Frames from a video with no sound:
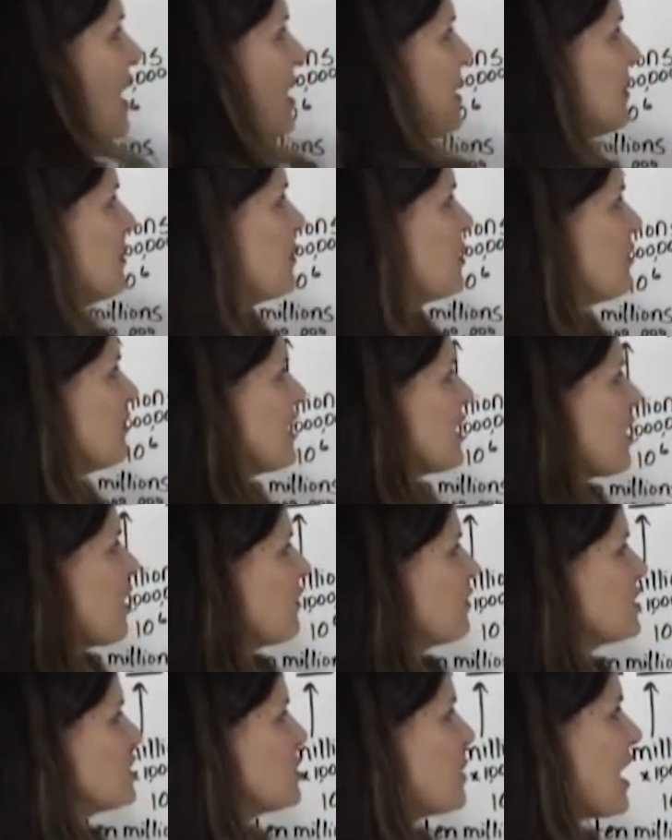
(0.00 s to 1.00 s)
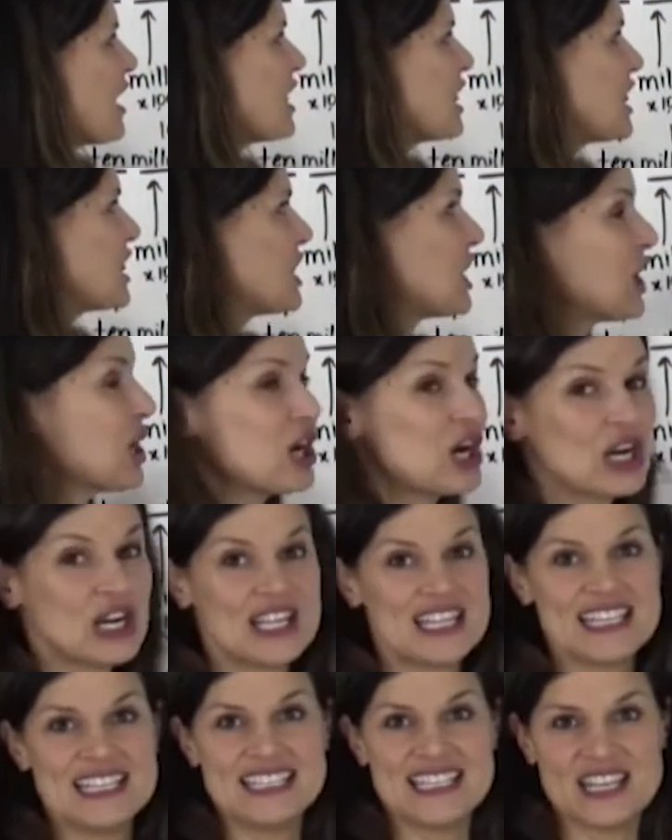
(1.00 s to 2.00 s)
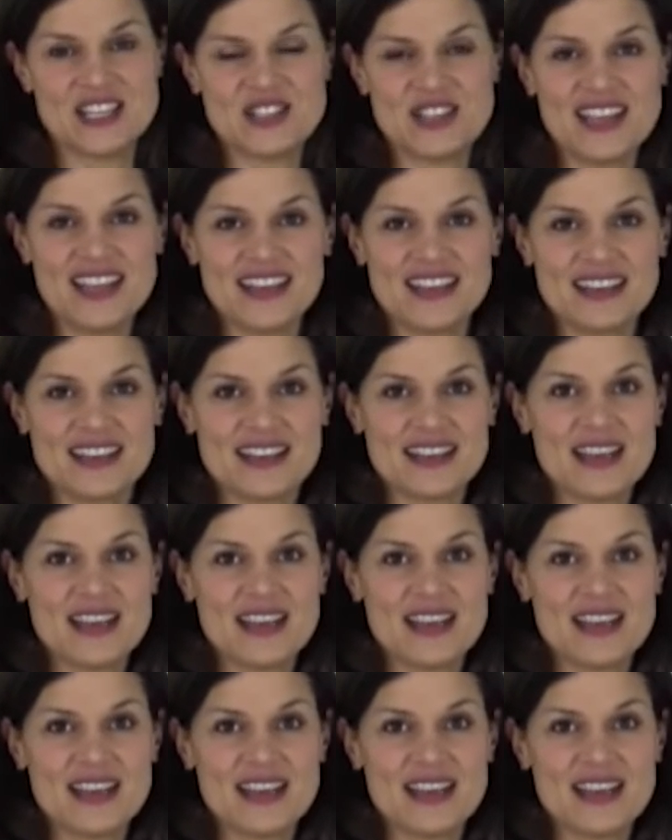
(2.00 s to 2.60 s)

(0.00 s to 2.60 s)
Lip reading: Moving over to our third digit,